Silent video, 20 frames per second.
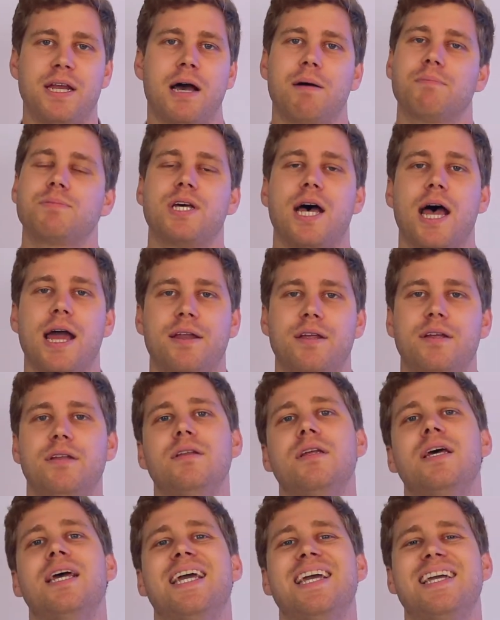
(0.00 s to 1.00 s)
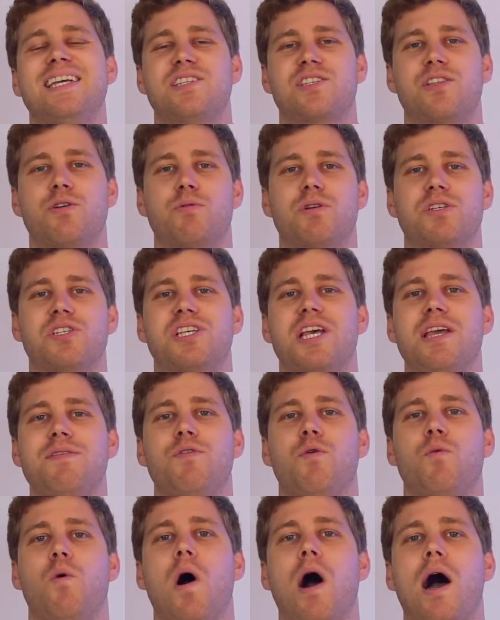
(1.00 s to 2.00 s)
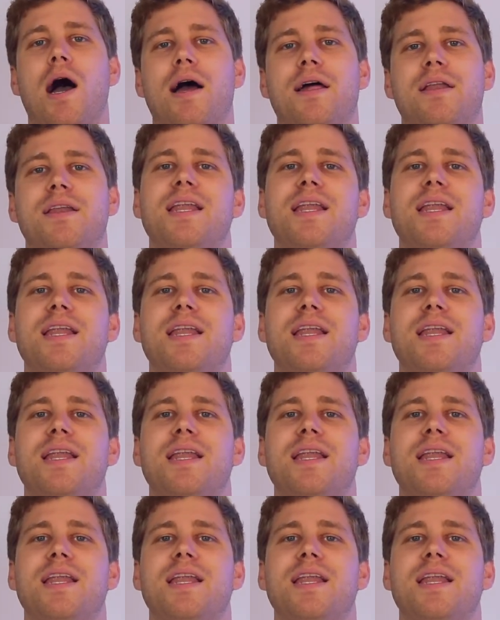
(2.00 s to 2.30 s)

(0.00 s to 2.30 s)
updated is the receiver wire.